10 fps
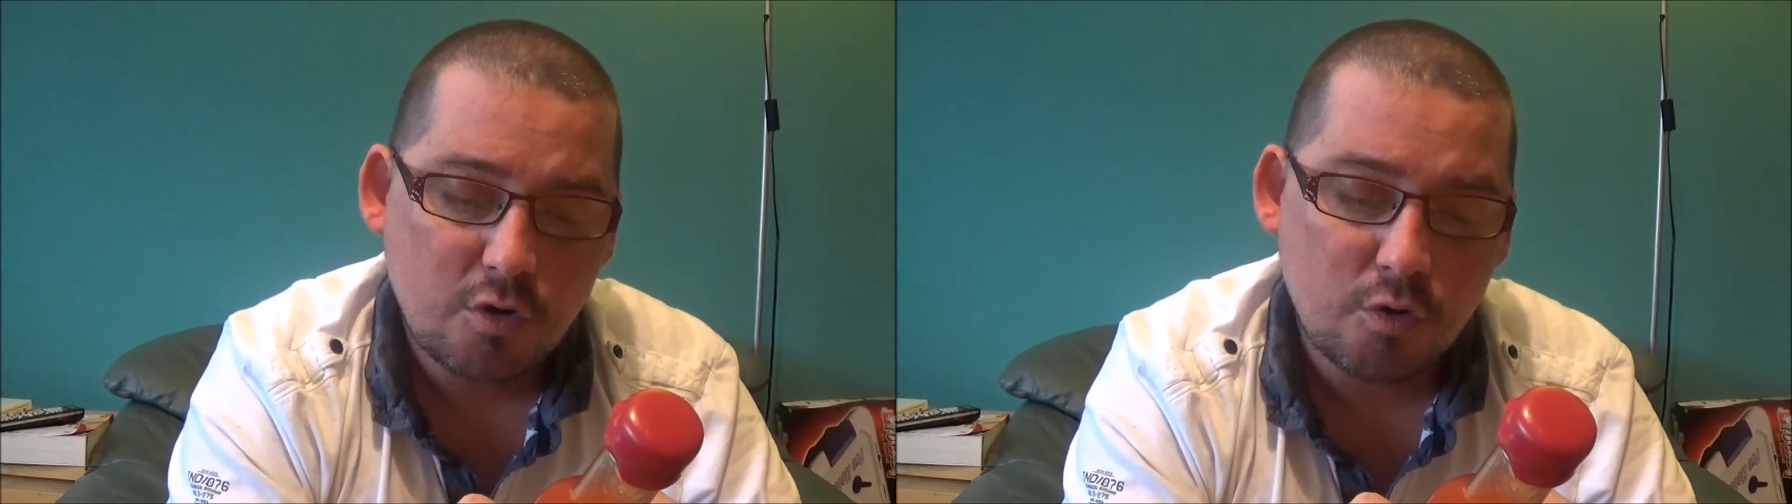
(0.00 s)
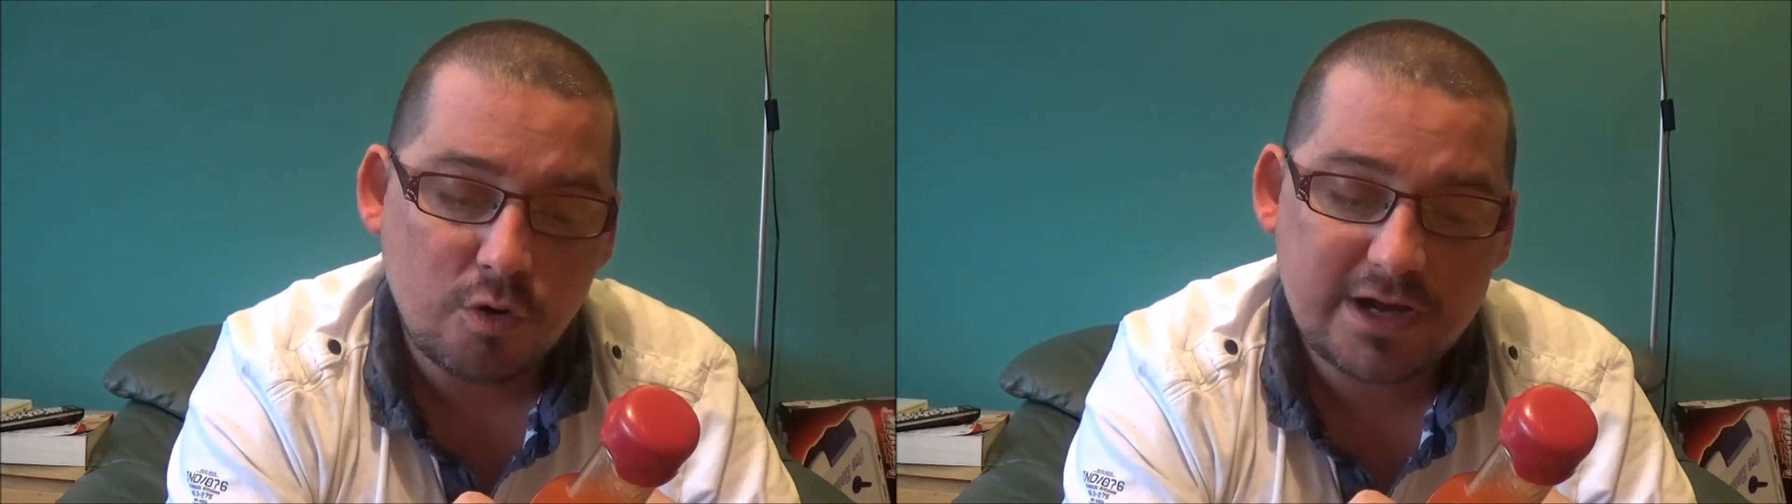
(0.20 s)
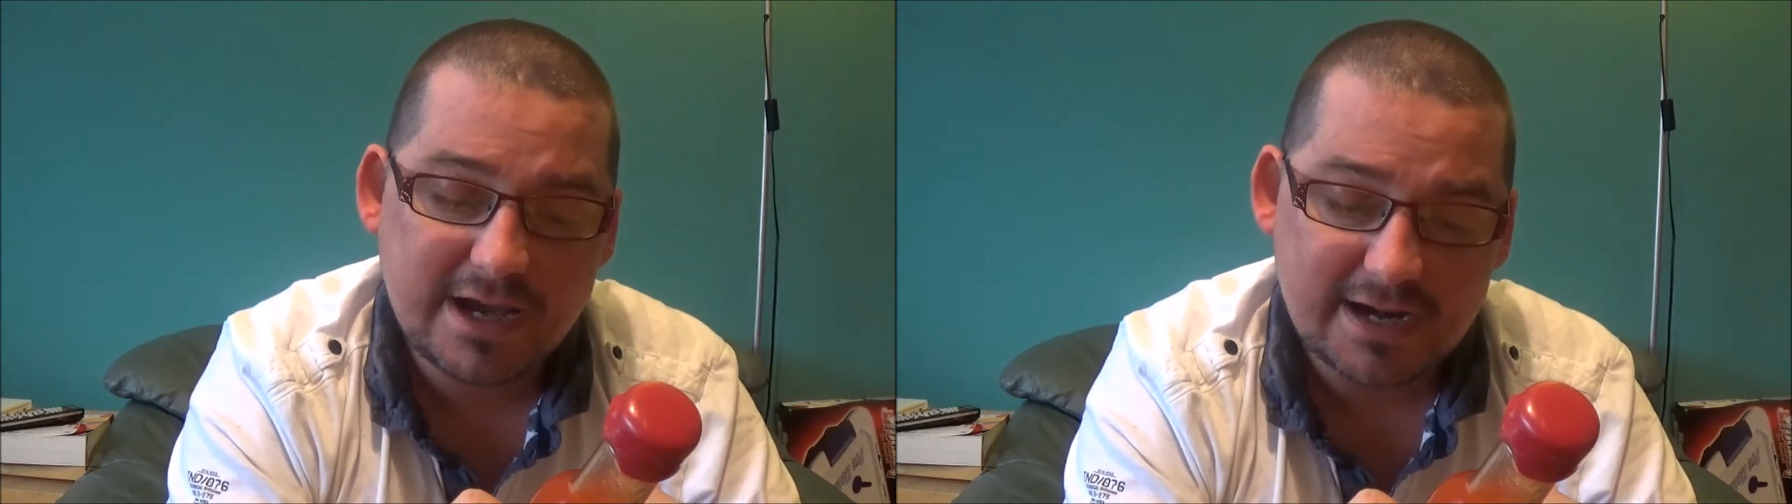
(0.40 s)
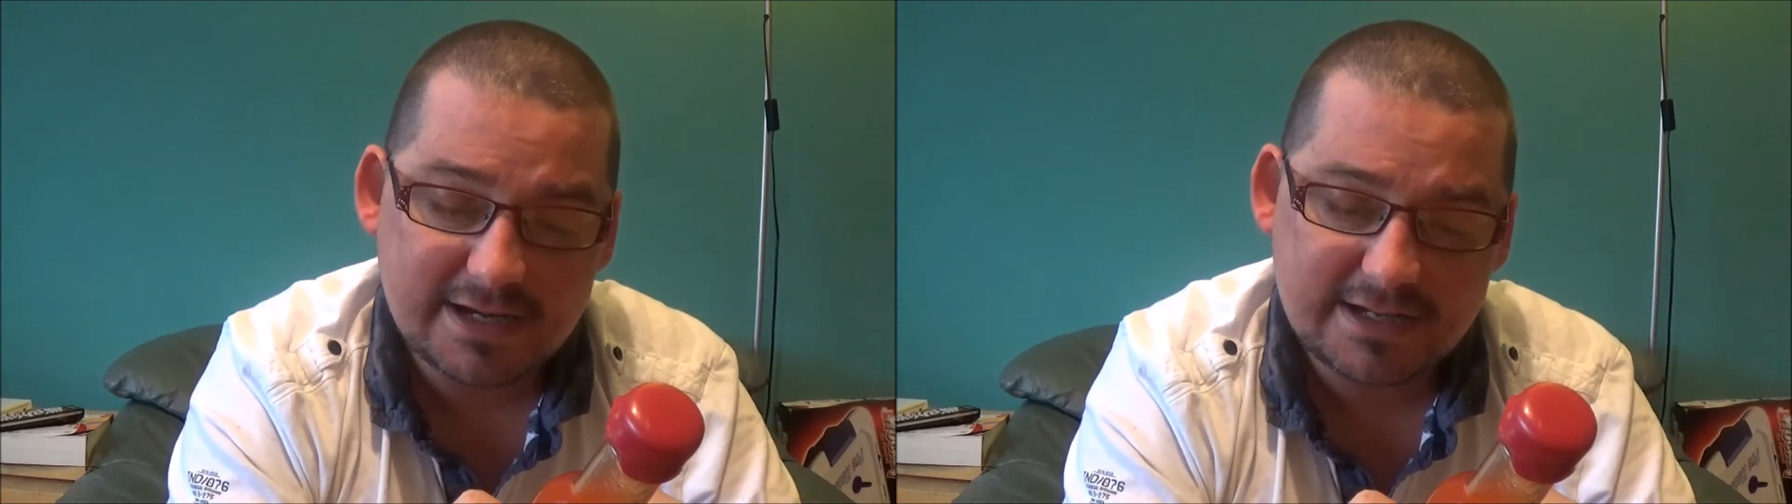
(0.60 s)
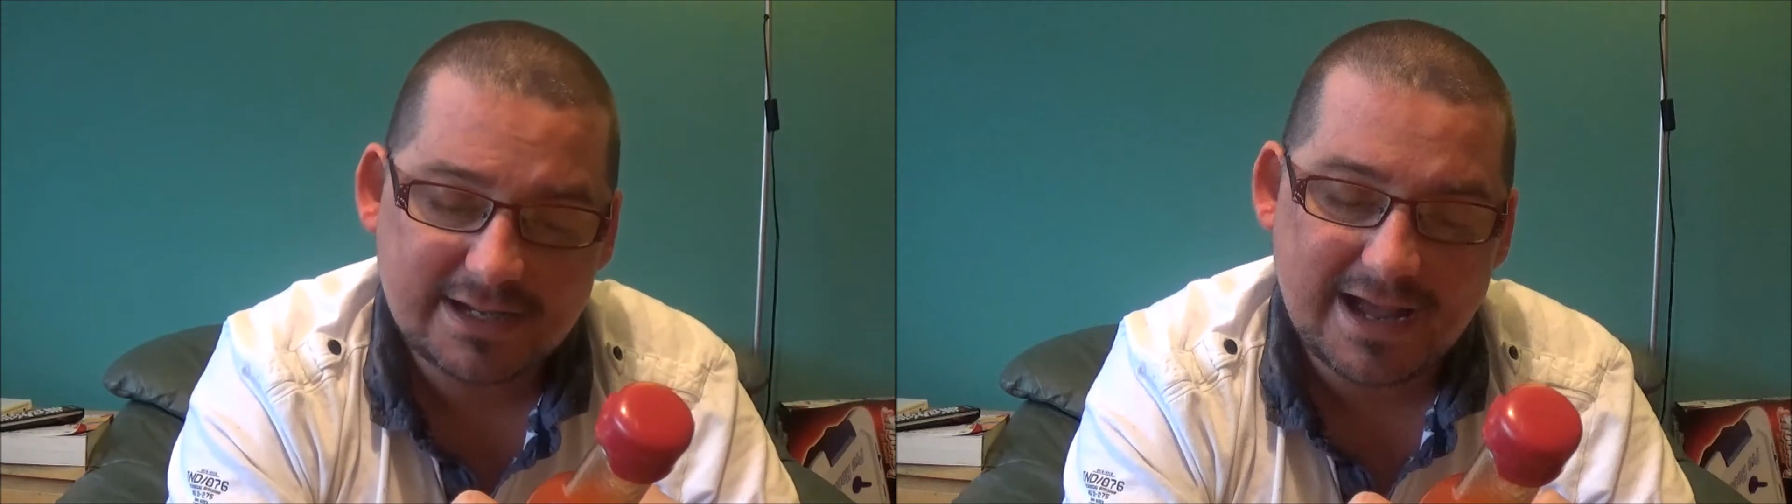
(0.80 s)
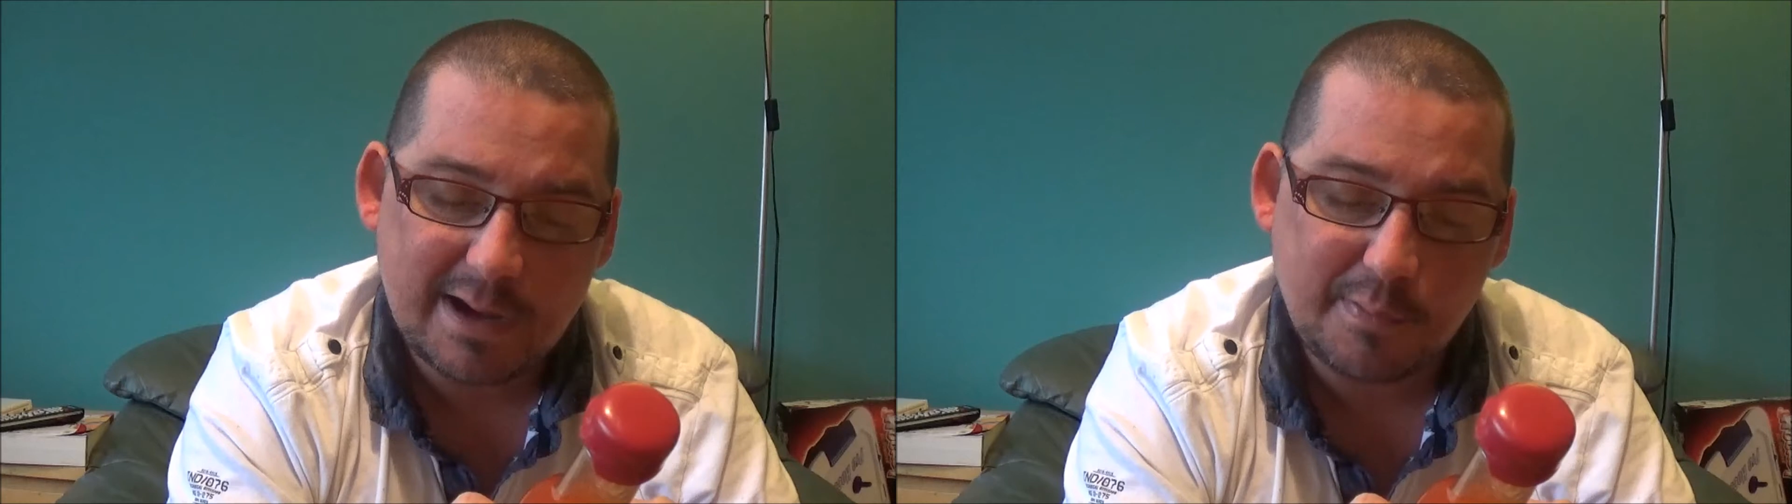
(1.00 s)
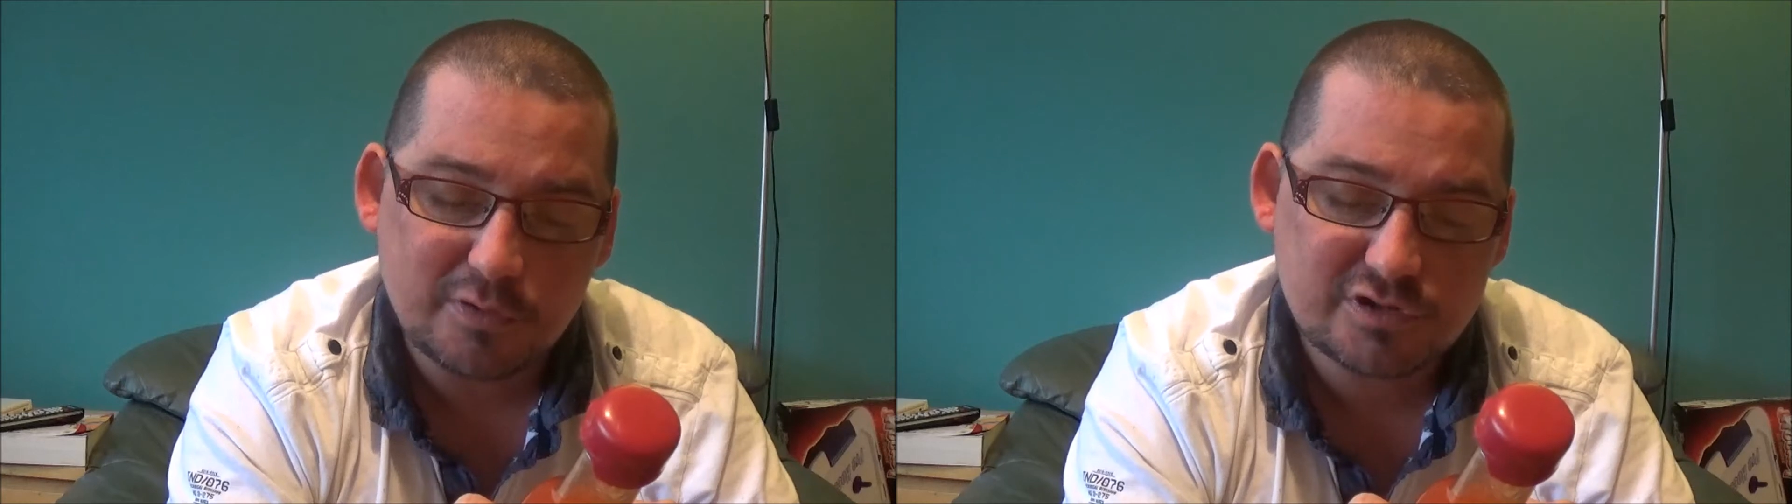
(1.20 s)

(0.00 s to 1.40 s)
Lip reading: organic apple